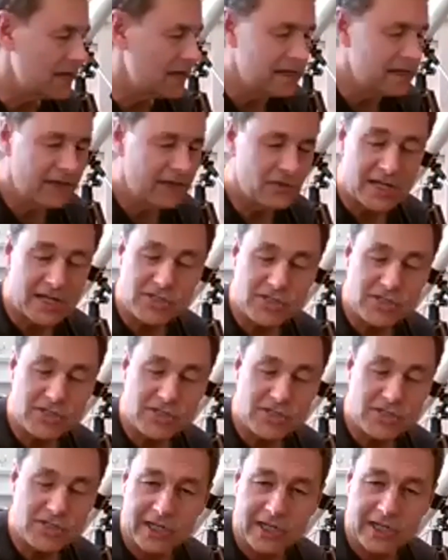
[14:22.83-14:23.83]
And there's actually a
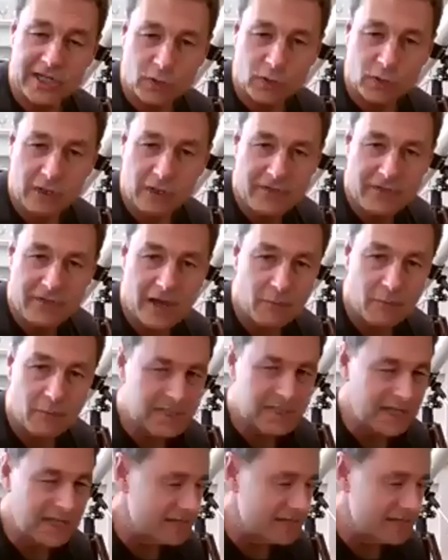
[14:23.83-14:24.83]
rule of thumb with
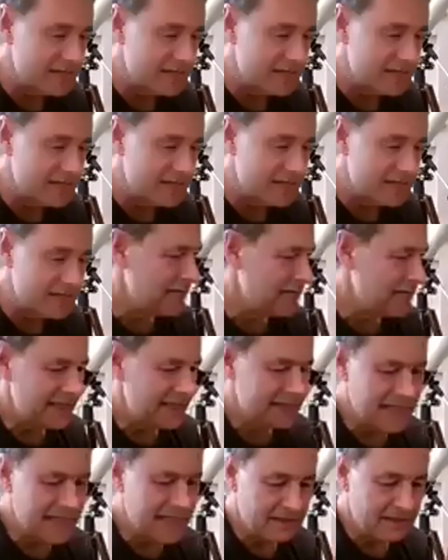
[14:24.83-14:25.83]
telescopes.
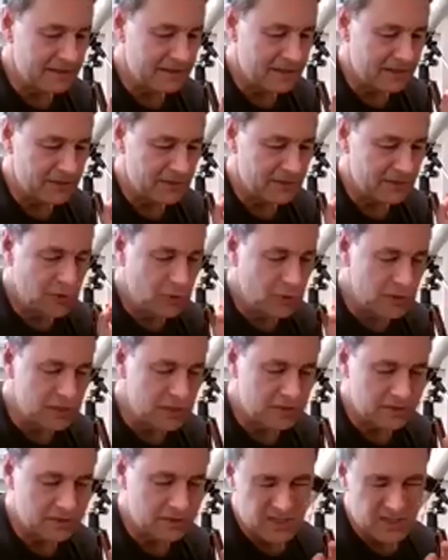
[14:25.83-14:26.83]
The
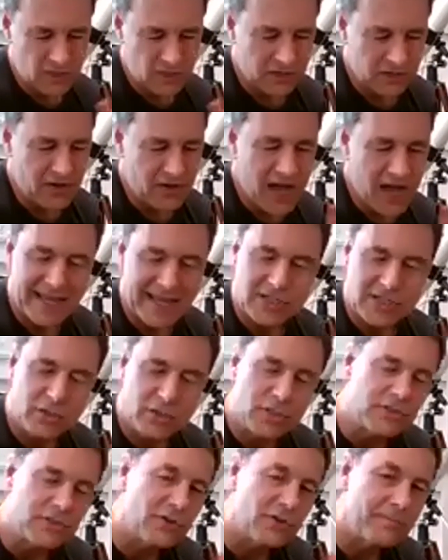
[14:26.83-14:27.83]
use, the sort of highest
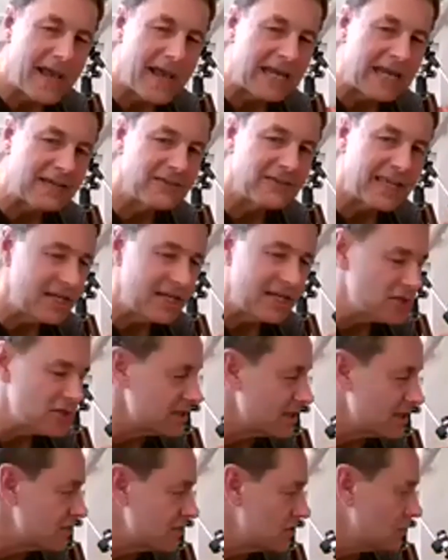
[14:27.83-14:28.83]
useful magnification
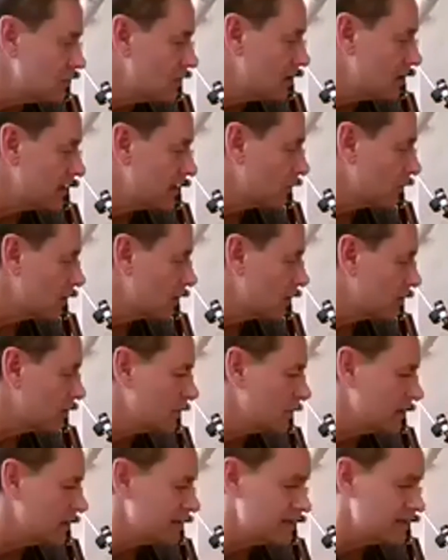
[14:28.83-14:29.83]
that you'll want to work
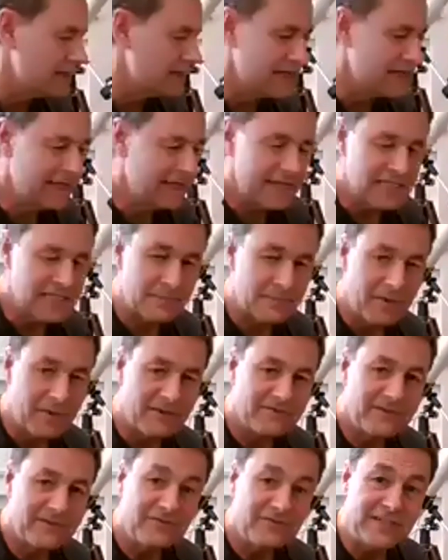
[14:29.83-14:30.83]
with is about
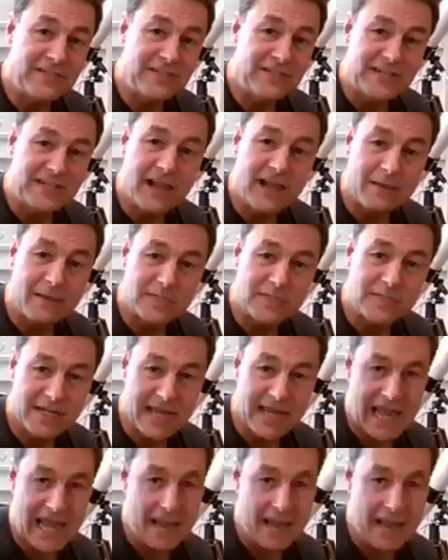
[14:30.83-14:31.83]
50 times the
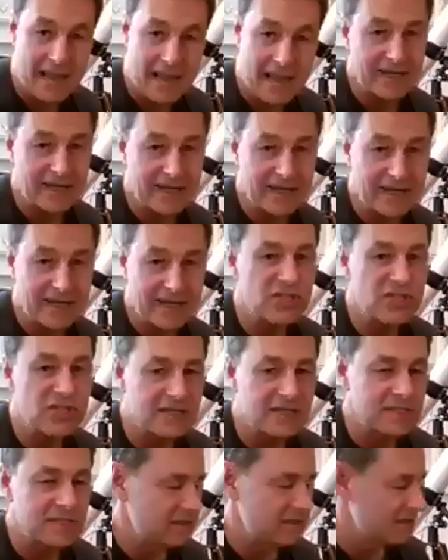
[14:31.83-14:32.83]
diameter in
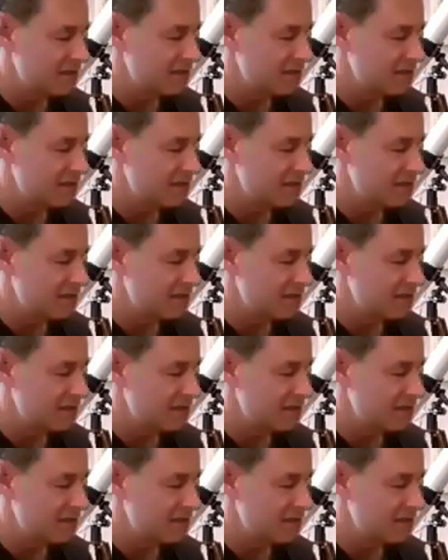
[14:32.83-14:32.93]
inches.